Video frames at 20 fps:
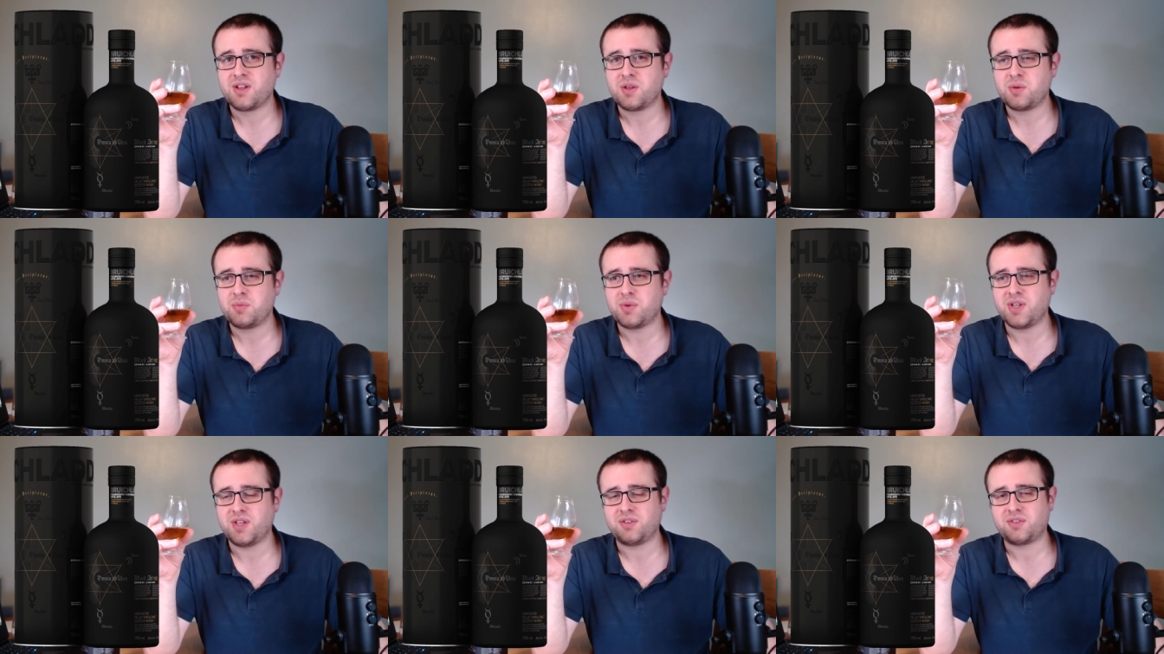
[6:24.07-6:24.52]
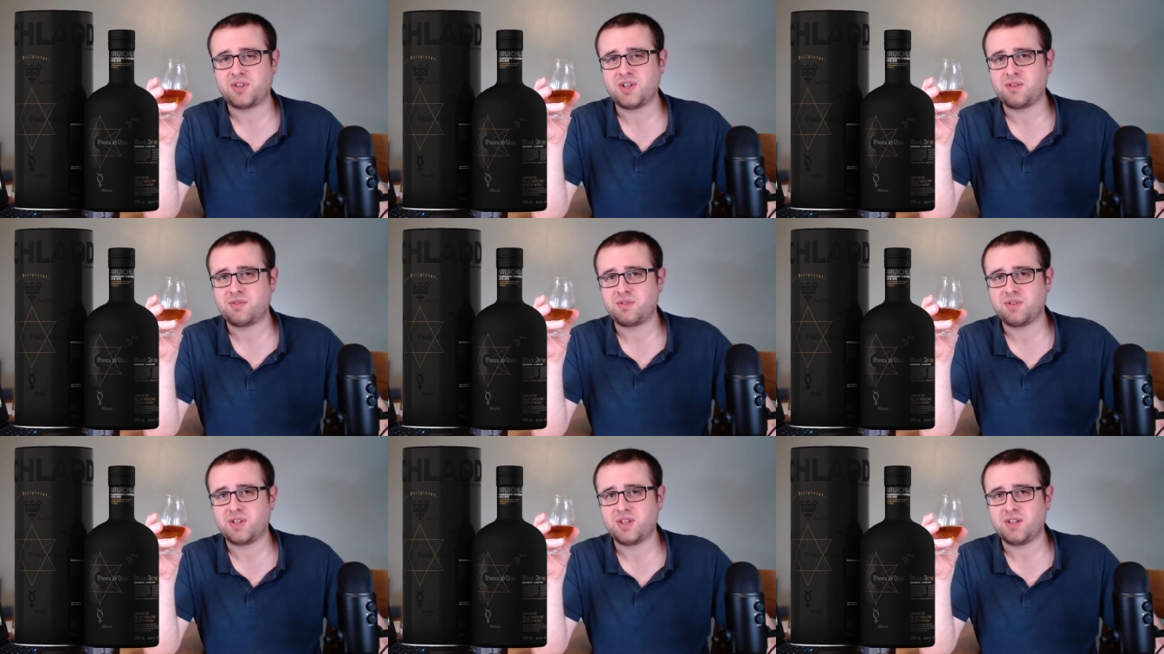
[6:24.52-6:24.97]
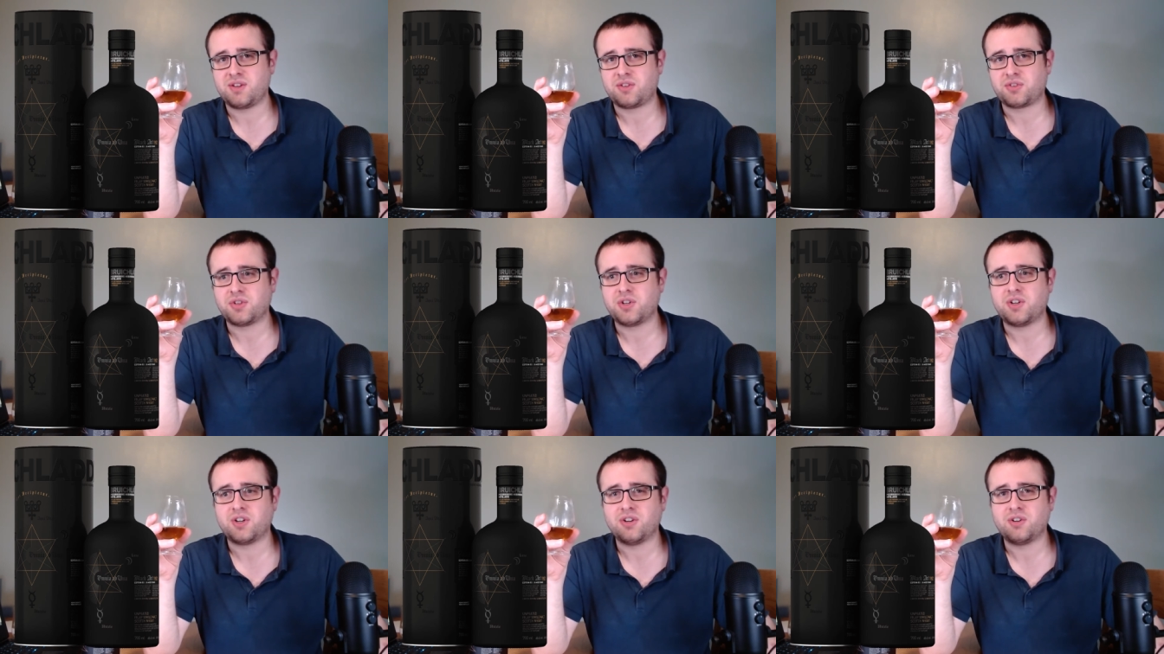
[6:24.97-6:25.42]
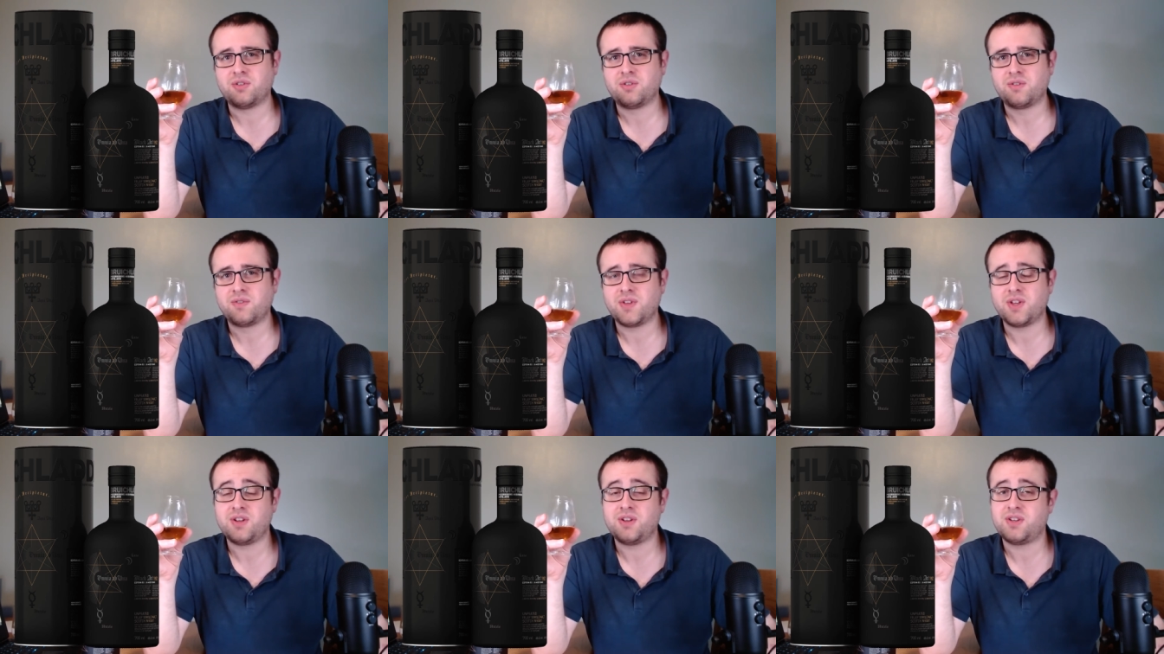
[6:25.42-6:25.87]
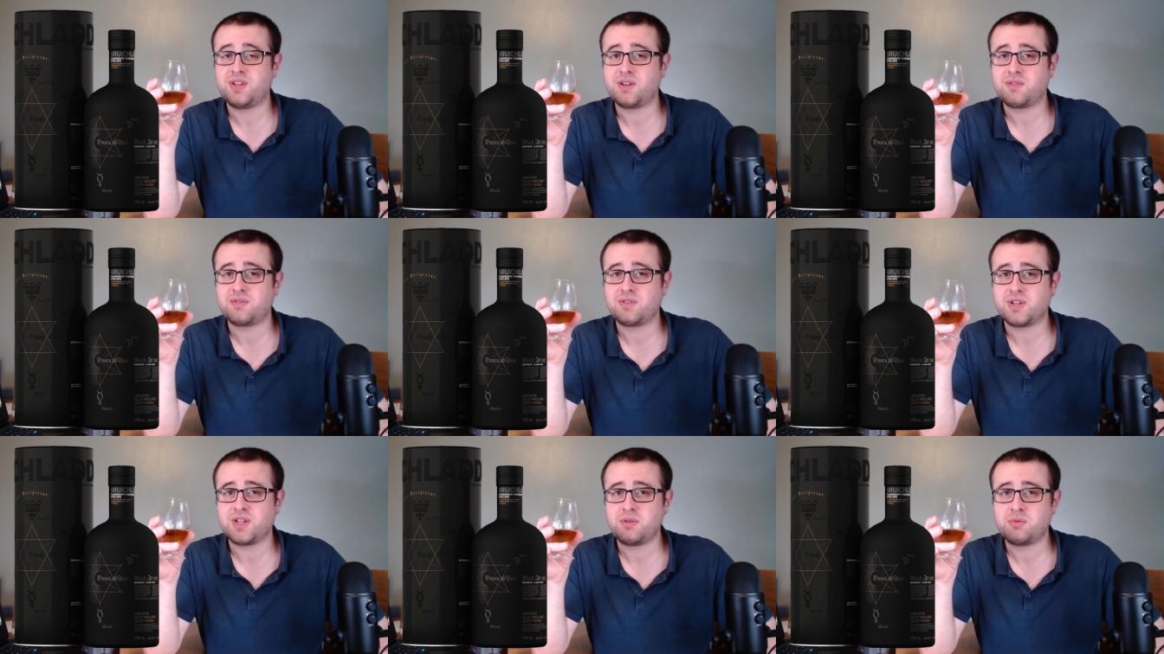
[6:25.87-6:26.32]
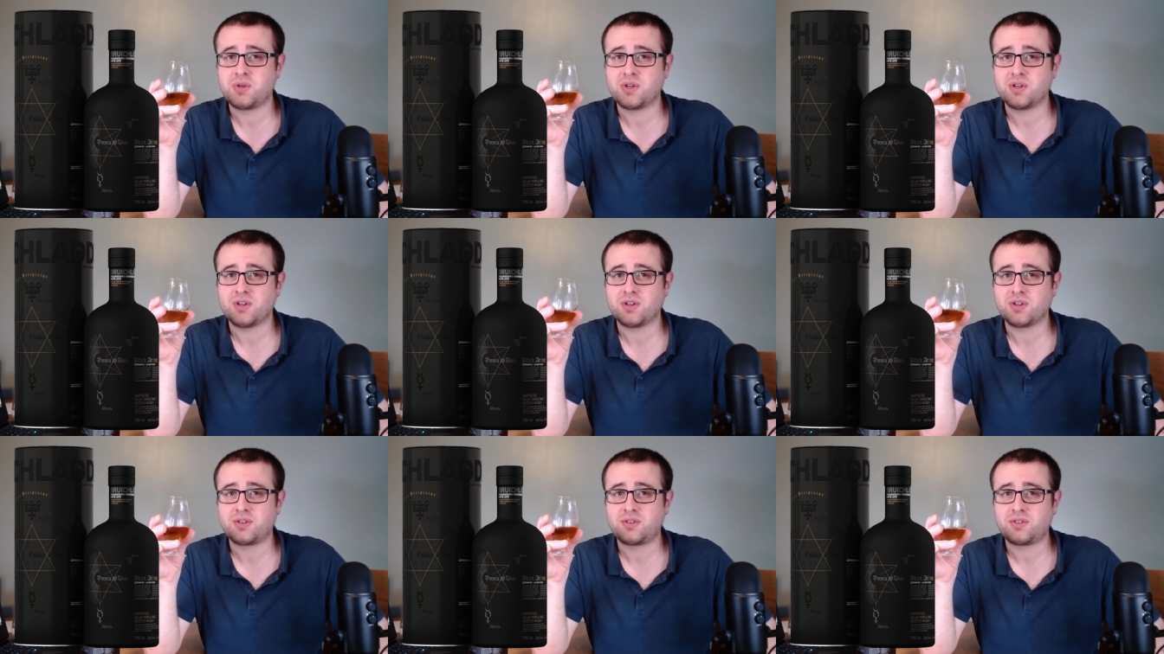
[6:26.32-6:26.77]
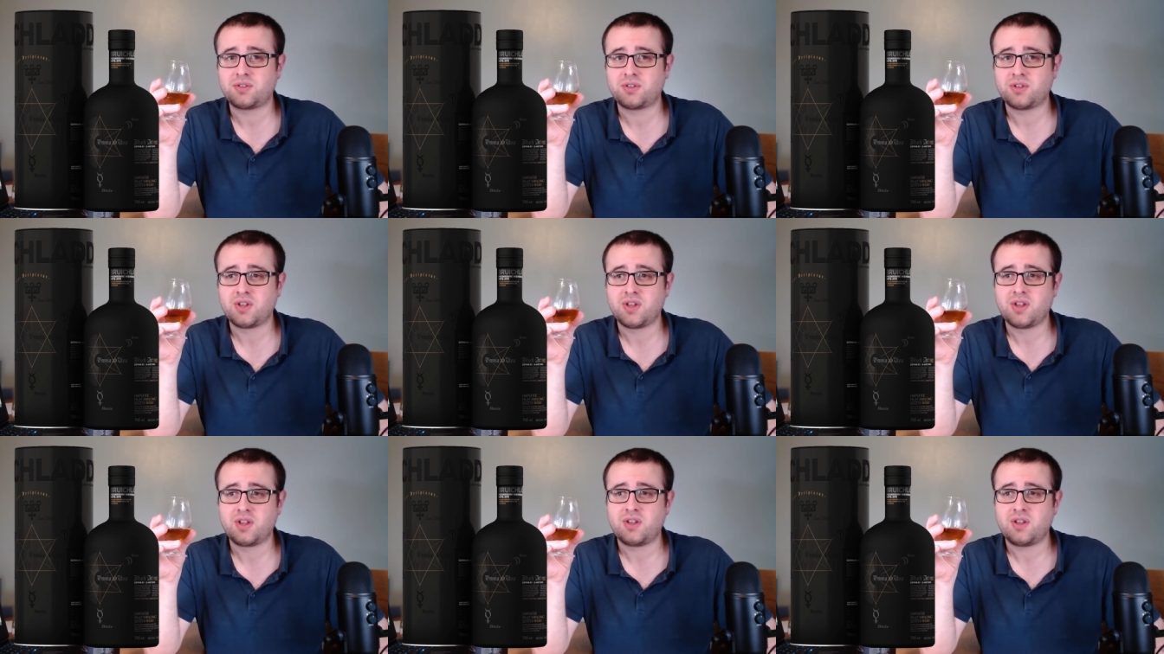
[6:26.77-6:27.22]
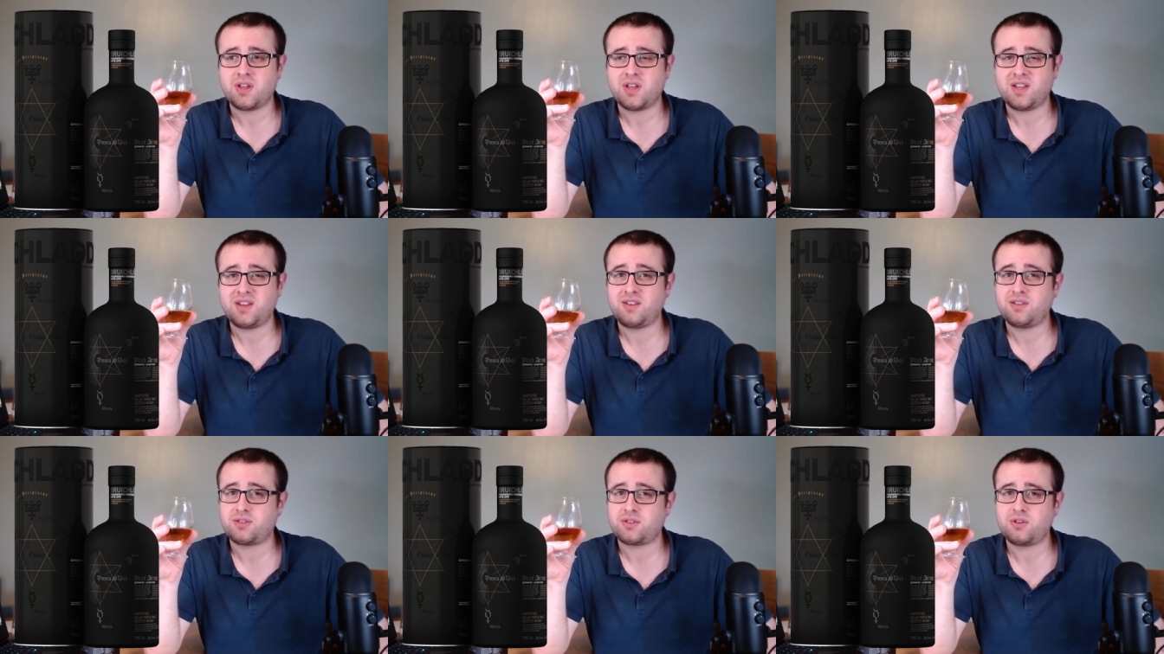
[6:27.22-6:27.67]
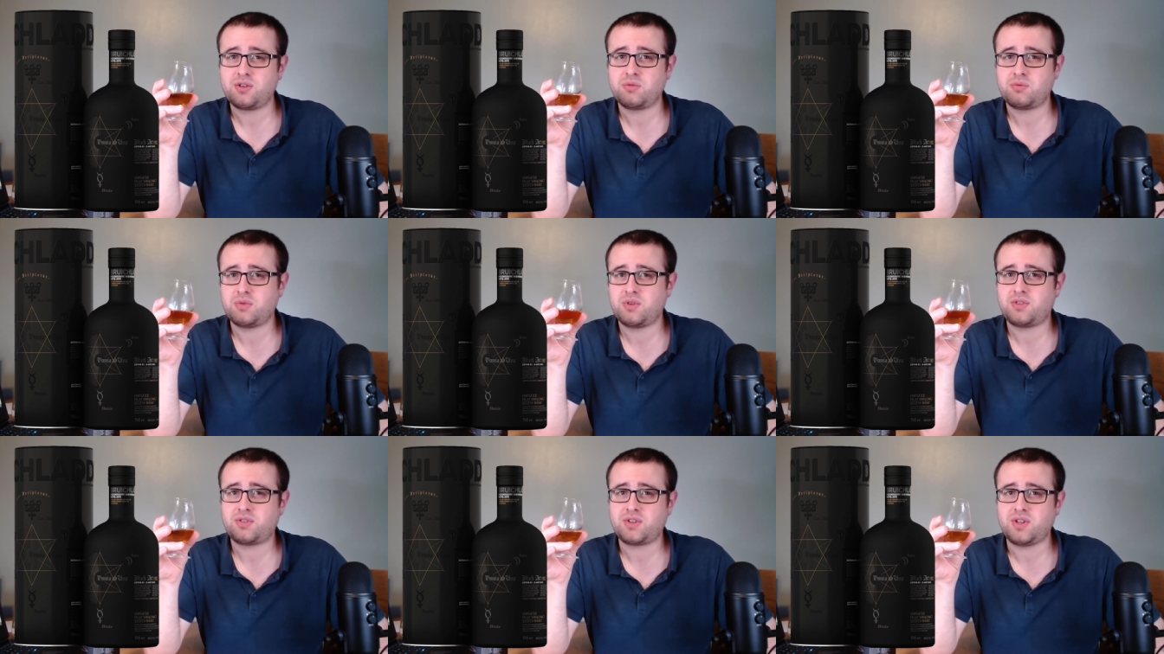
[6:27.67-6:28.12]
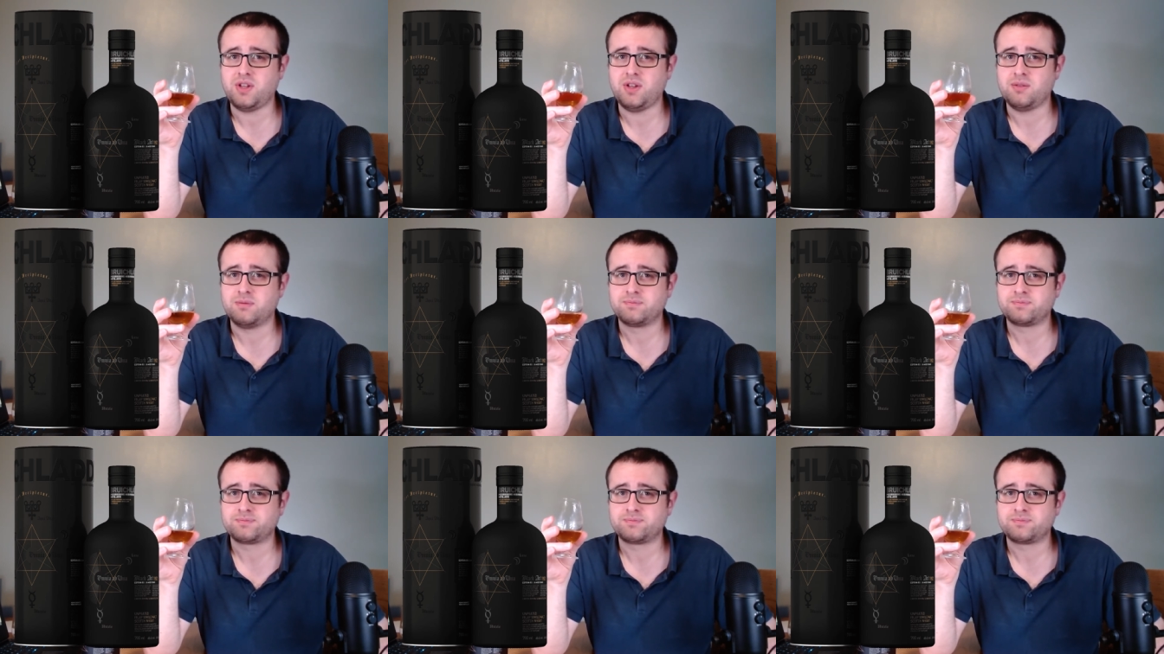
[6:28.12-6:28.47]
but it's definitely a style and it definitely works and it's good whiskey.